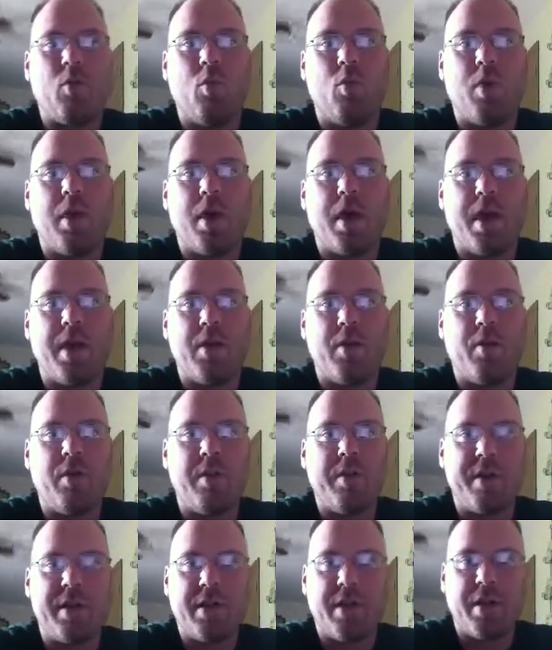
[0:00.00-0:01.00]
where I know
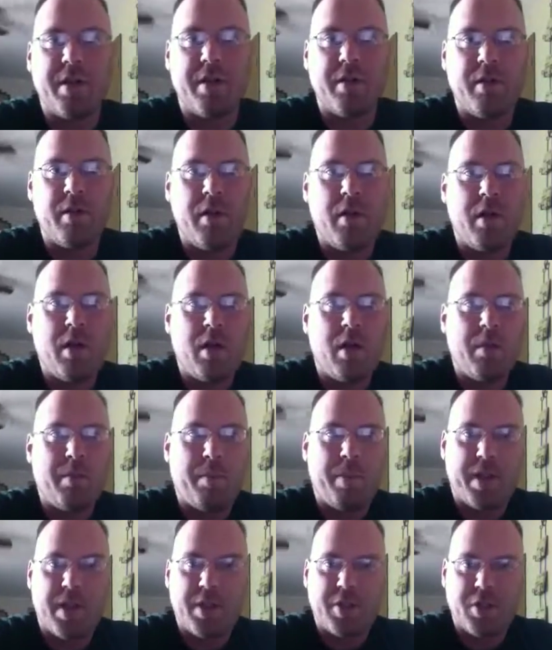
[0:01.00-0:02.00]
the material,
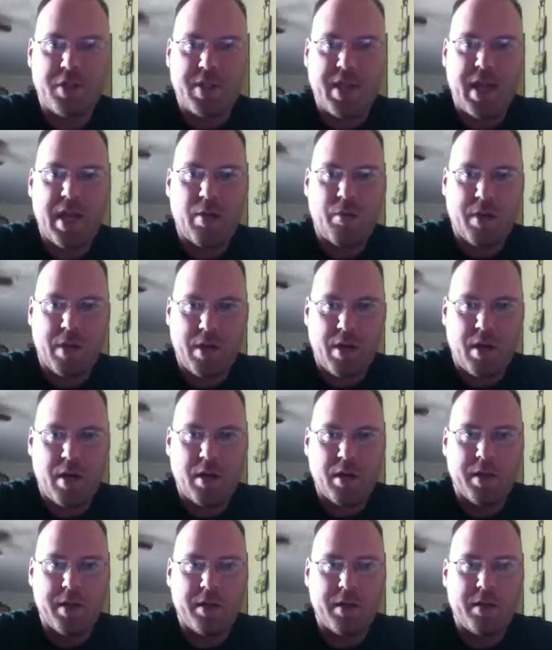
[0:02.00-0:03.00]
but I just can't
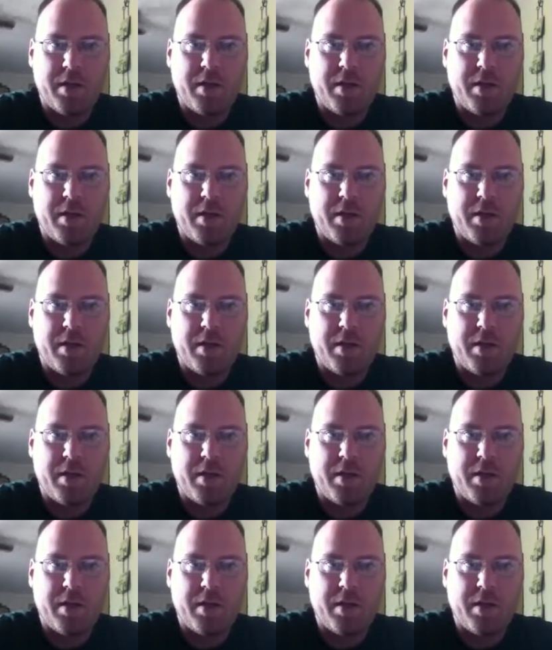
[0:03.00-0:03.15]
recall it.